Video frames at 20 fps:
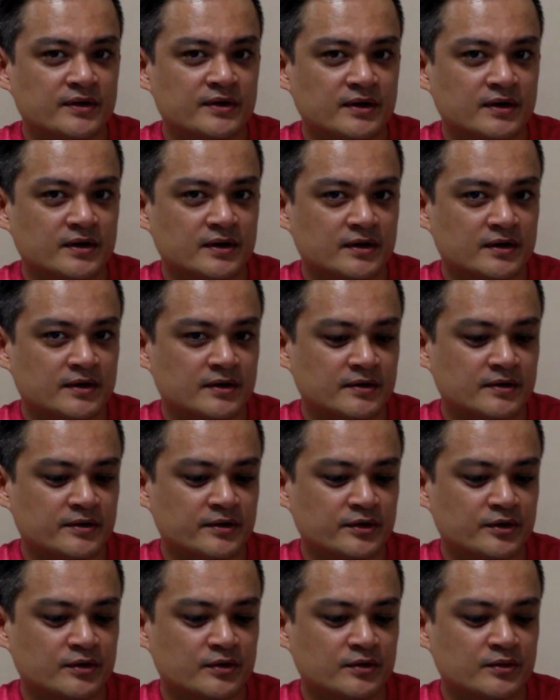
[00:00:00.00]

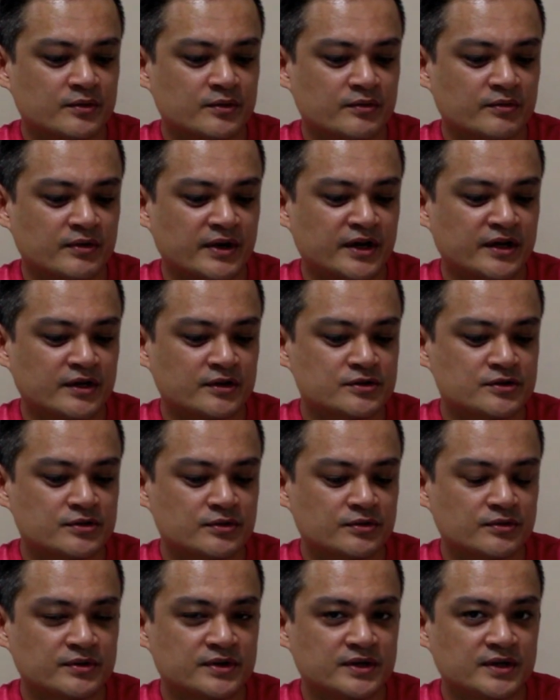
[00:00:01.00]
running
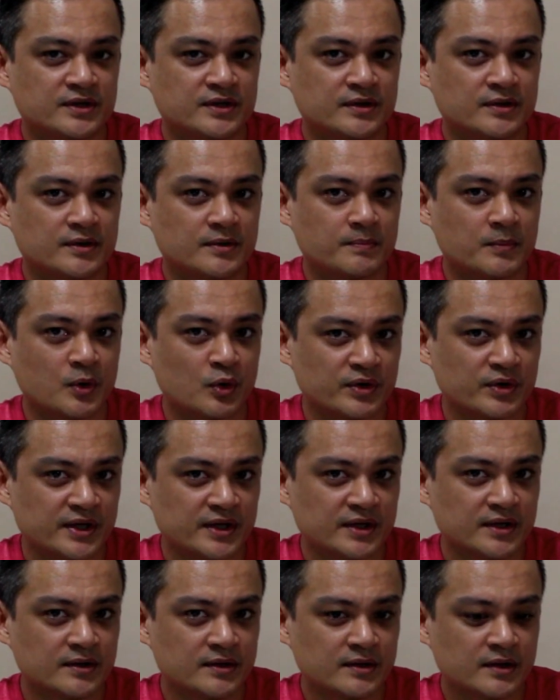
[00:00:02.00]
through the
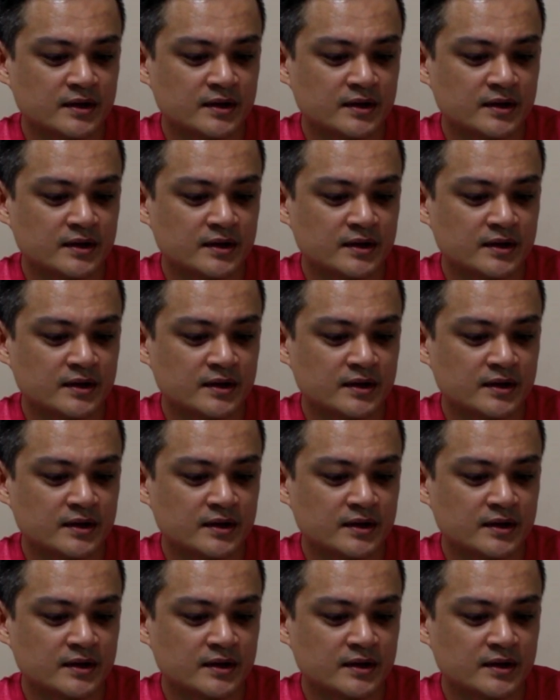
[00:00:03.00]
Modi